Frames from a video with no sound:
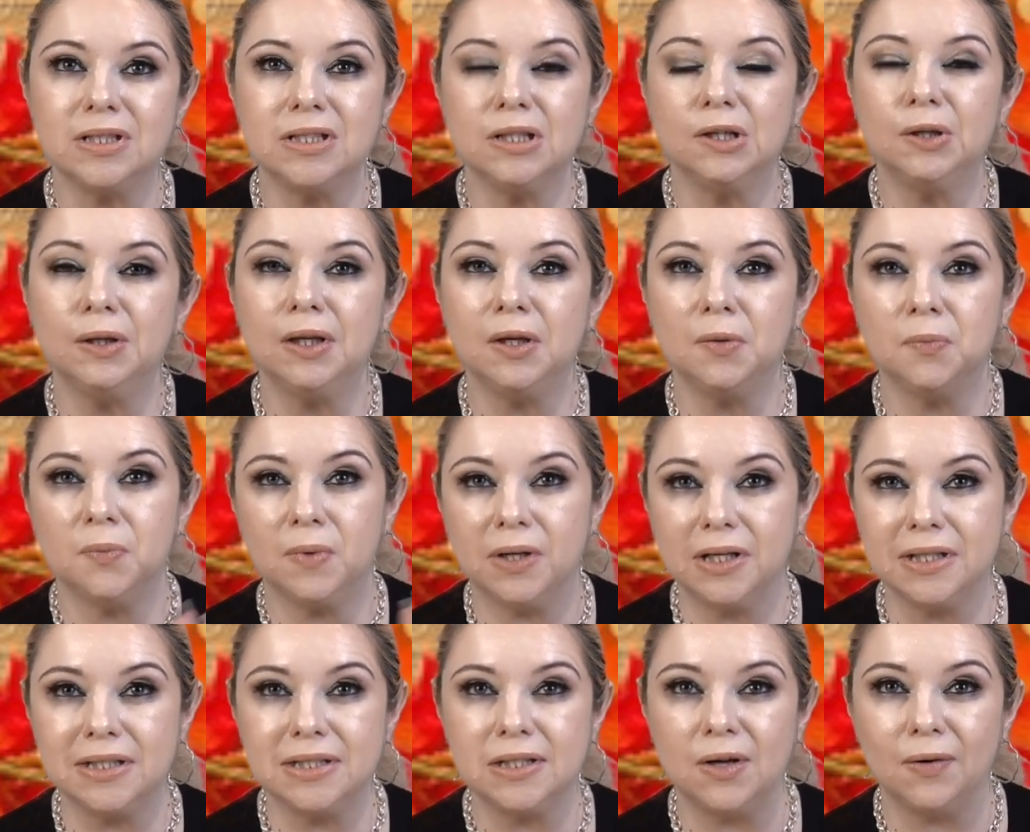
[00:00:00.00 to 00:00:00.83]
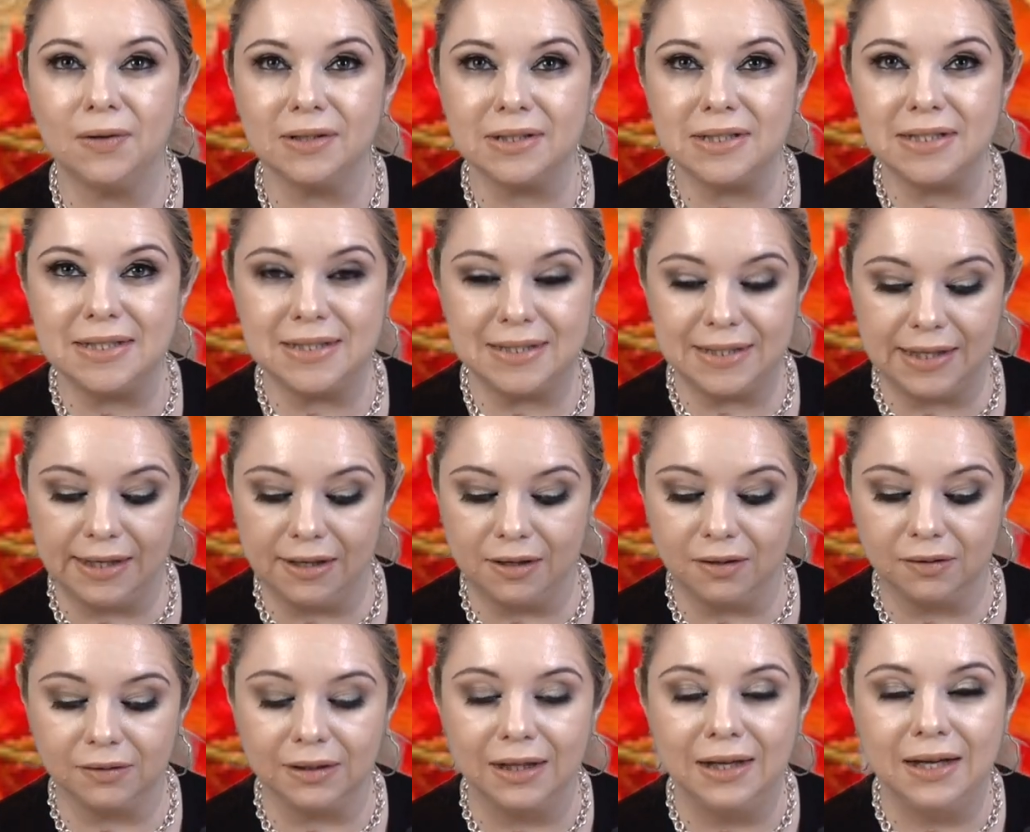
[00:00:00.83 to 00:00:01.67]
so it was on
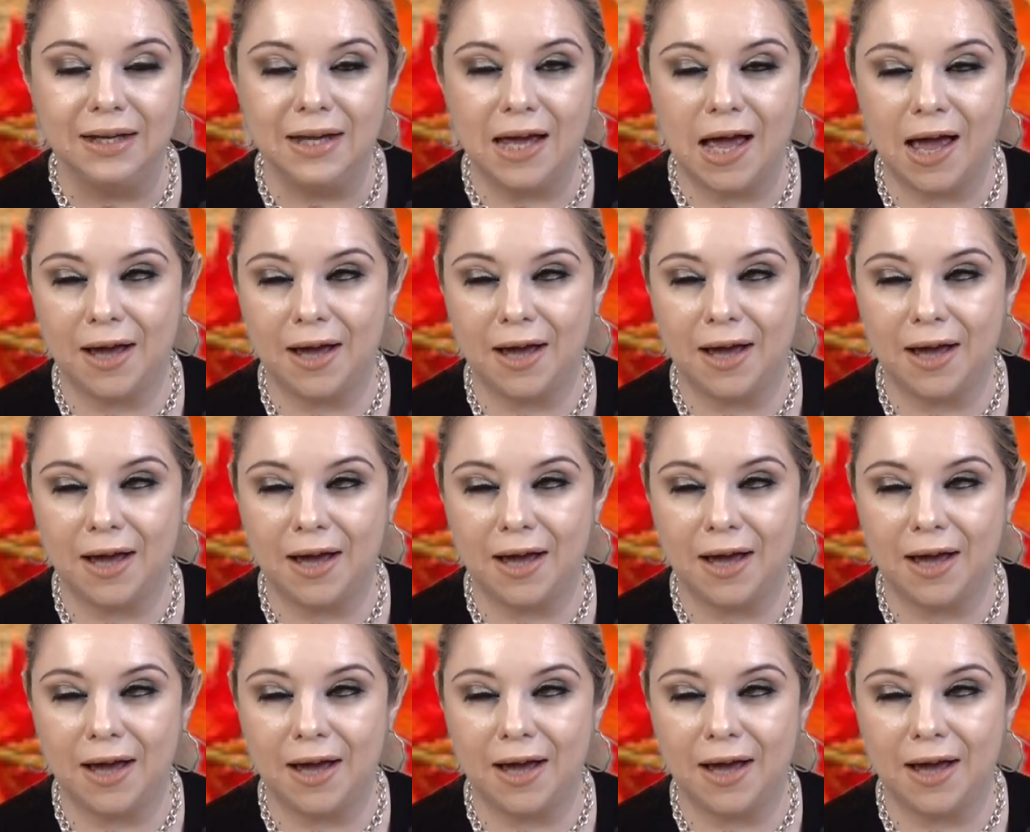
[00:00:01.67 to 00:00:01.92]
sale.